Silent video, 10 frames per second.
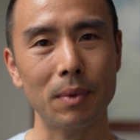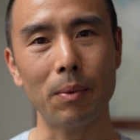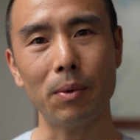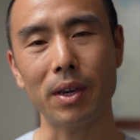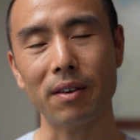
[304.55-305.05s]
and
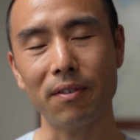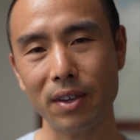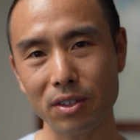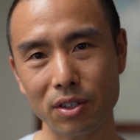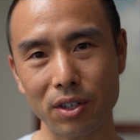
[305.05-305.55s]
maybe we can
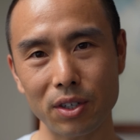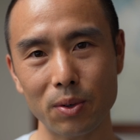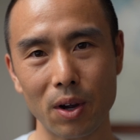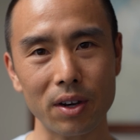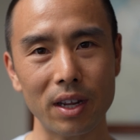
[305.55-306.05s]
feature
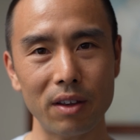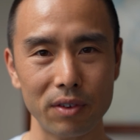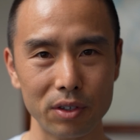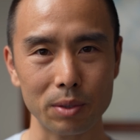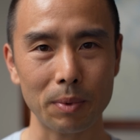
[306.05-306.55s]
you on a
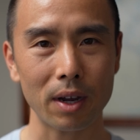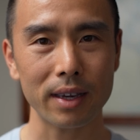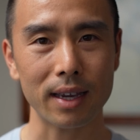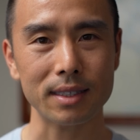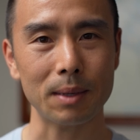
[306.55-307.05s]
future
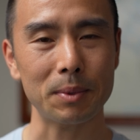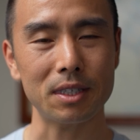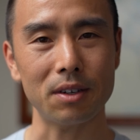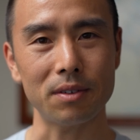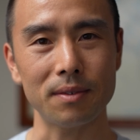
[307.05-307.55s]
podcast
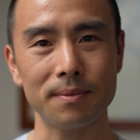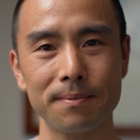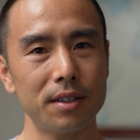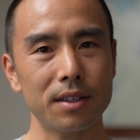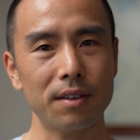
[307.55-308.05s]
episode.
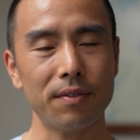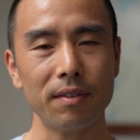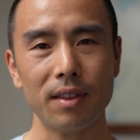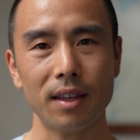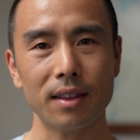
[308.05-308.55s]
So the
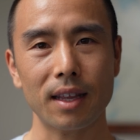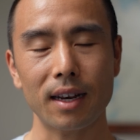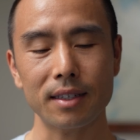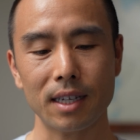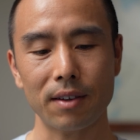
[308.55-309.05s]
fifth thing that
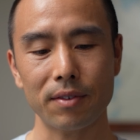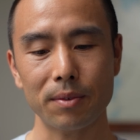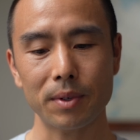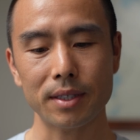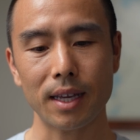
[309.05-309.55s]
I
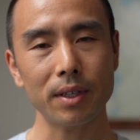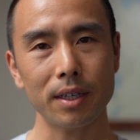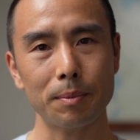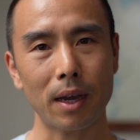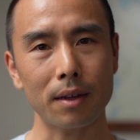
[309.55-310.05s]
discovered was
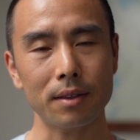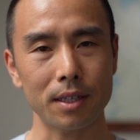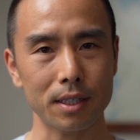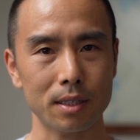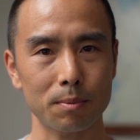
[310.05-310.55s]
really
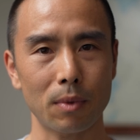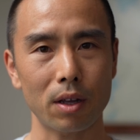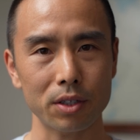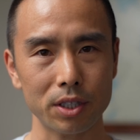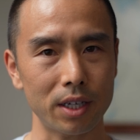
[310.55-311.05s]
about the
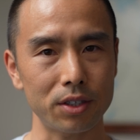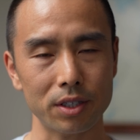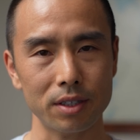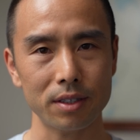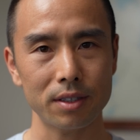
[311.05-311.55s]
small
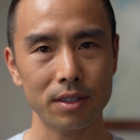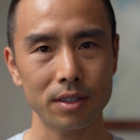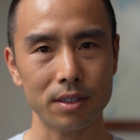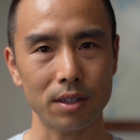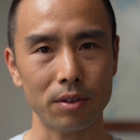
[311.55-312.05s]
changes.
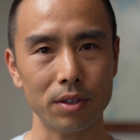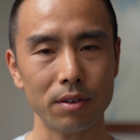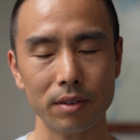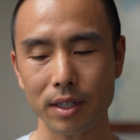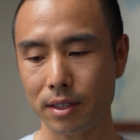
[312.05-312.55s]
So you
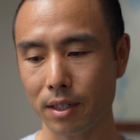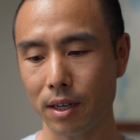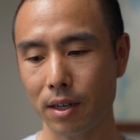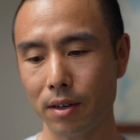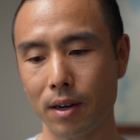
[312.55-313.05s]
don't need to
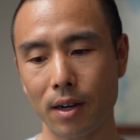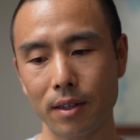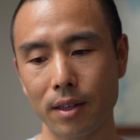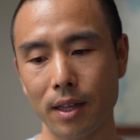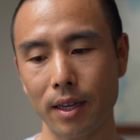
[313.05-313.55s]
go
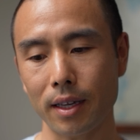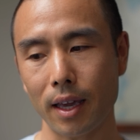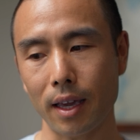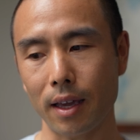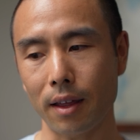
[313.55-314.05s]
on like
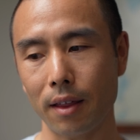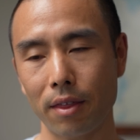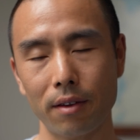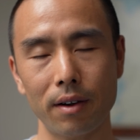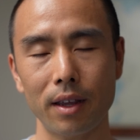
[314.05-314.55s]
a
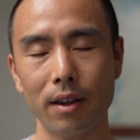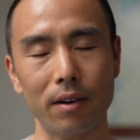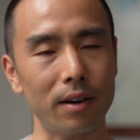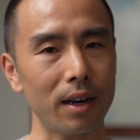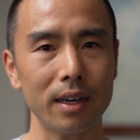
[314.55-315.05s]
30
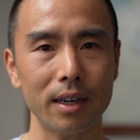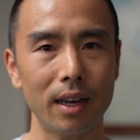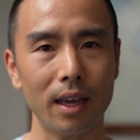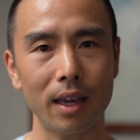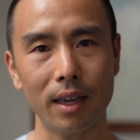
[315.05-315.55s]
or
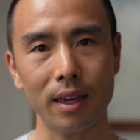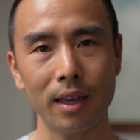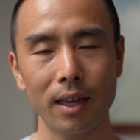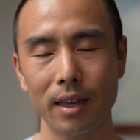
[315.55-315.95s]
90 day